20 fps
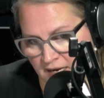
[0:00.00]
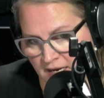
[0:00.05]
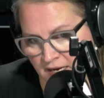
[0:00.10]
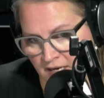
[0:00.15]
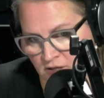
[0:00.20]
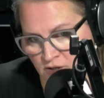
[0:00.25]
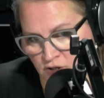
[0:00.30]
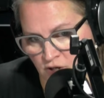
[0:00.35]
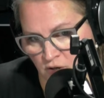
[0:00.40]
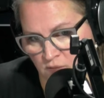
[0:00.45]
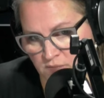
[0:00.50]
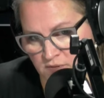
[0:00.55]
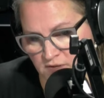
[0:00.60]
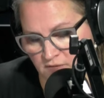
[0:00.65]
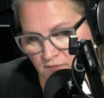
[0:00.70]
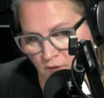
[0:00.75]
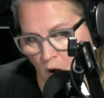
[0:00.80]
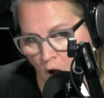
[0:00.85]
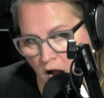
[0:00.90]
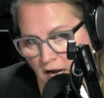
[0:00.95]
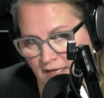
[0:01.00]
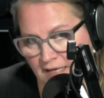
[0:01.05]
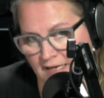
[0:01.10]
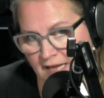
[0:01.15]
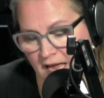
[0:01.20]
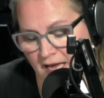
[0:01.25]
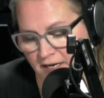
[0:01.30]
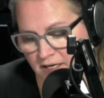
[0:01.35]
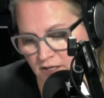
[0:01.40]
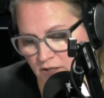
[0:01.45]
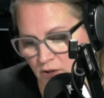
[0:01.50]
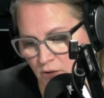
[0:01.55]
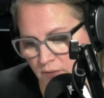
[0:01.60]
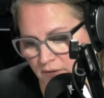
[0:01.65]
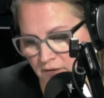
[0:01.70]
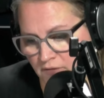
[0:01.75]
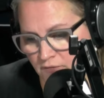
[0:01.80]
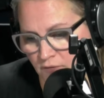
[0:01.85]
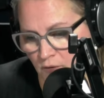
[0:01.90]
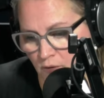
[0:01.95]
in terms of Hockey Canada
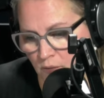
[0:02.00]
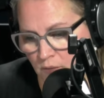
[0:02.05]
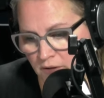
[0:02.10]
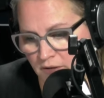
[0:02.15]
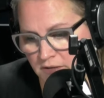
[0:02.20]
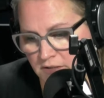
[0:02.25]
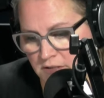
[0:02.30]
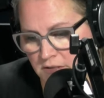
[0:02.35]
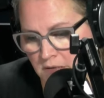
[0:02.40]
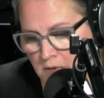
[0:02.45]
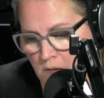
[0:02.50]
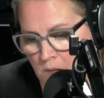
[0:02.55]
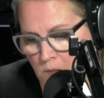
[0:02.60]
going forward?